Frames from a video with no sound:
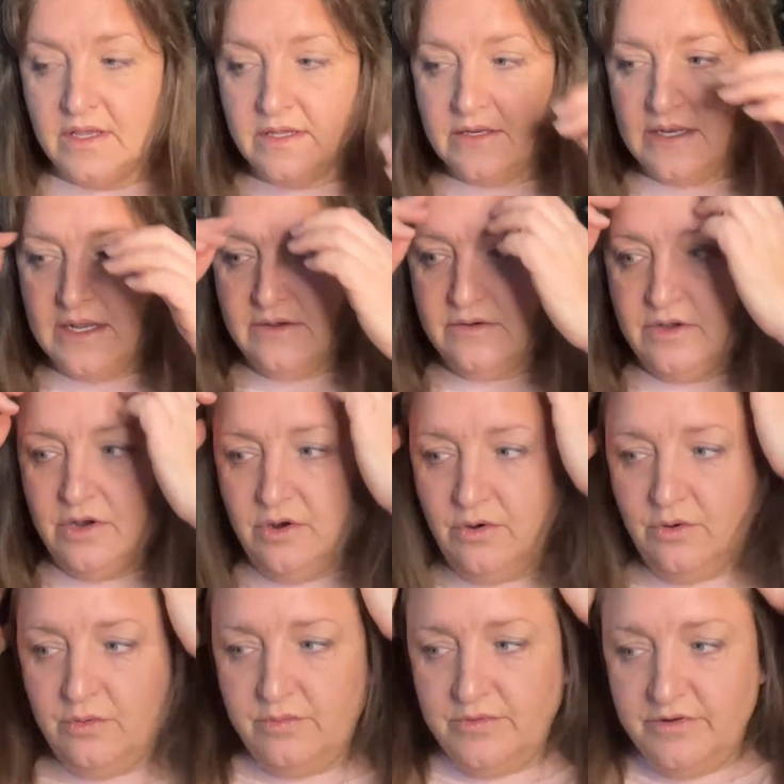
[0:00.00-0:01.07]
Now
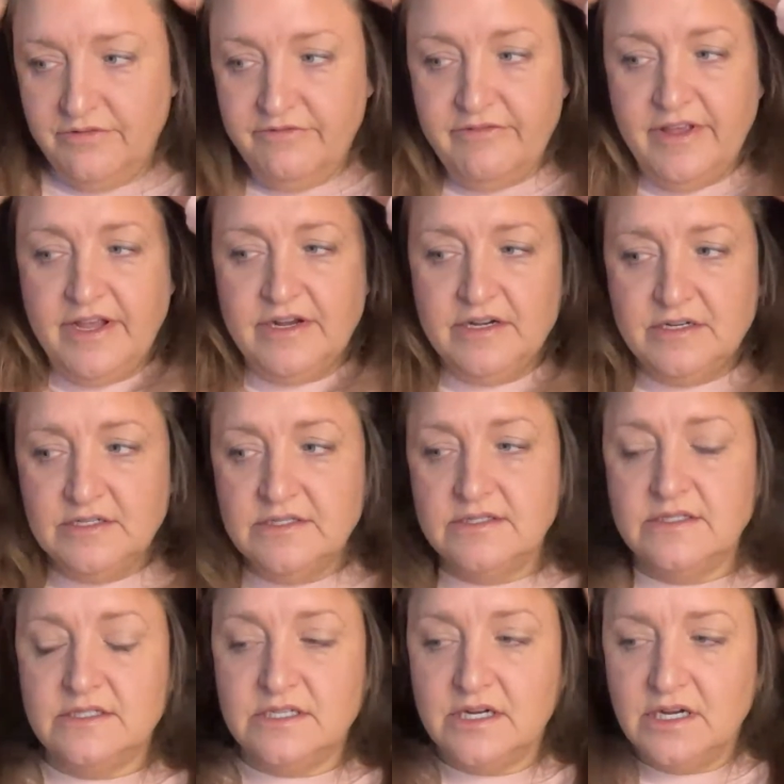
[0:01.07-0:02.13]
comb your fingers
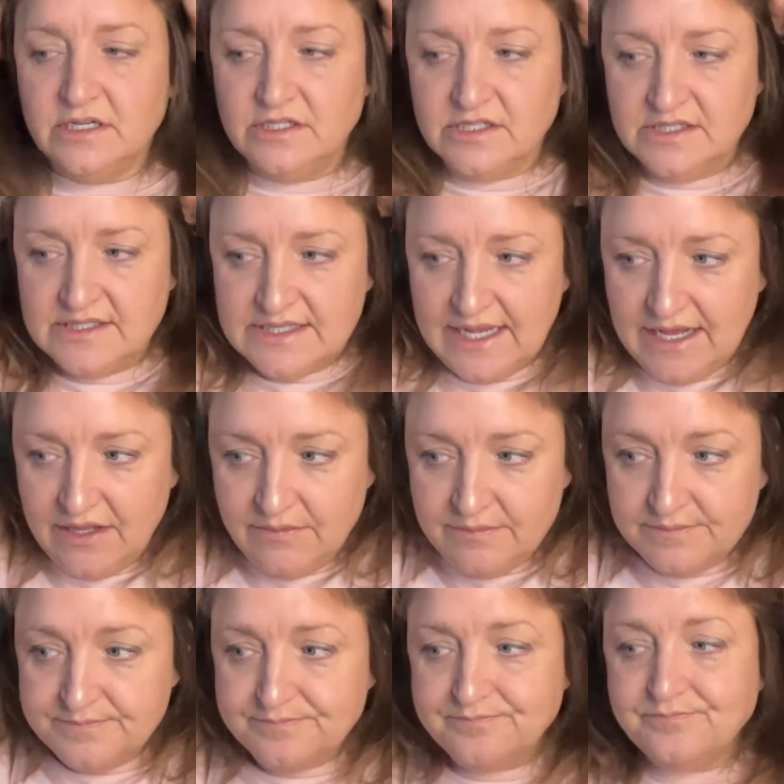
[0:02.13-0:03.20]
on your scalp.
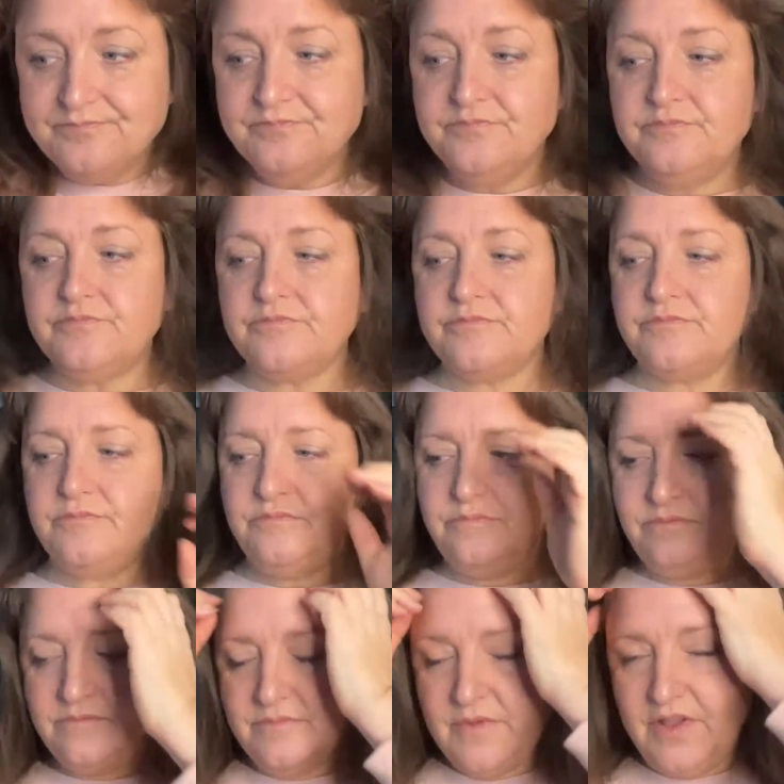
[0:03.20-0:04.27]

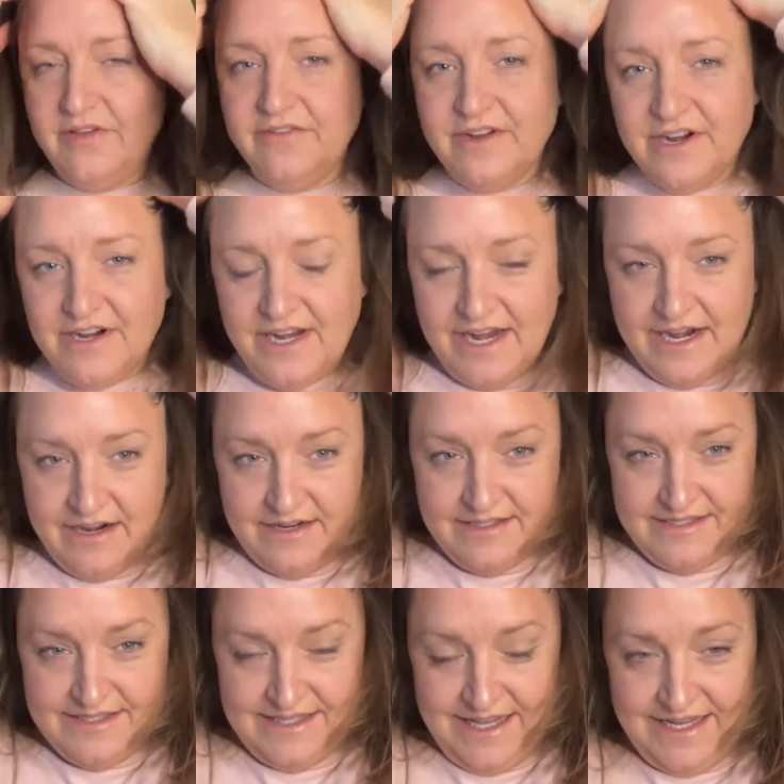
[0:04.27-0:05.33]
Give your hair a
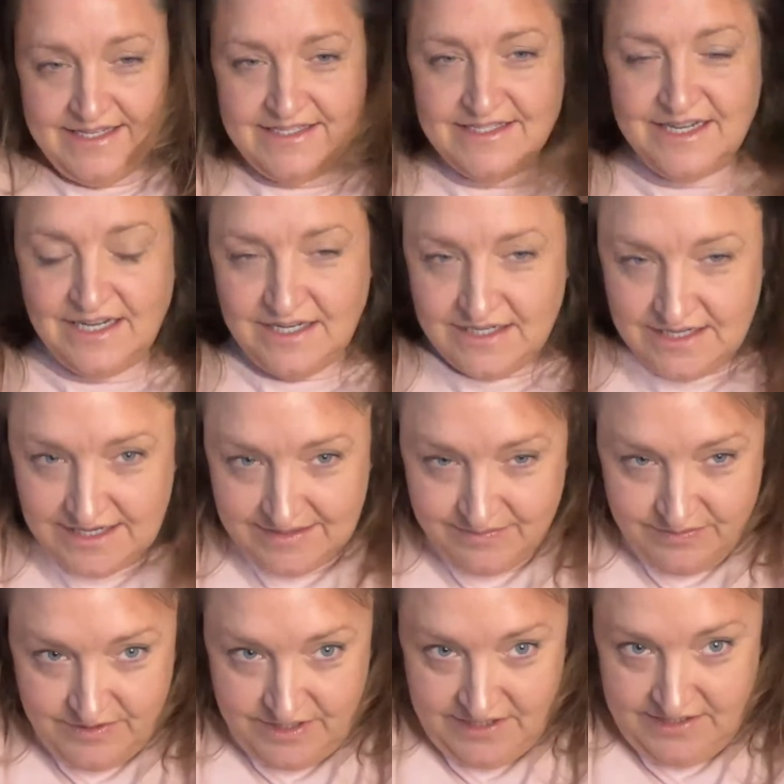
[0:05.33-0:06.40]
slight tug
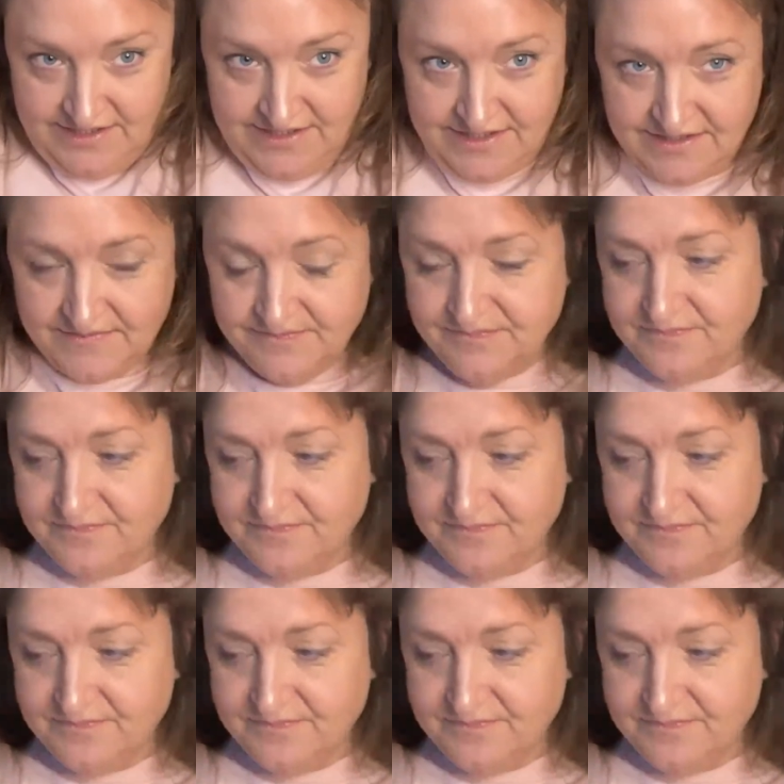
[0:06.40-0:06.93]
upwards.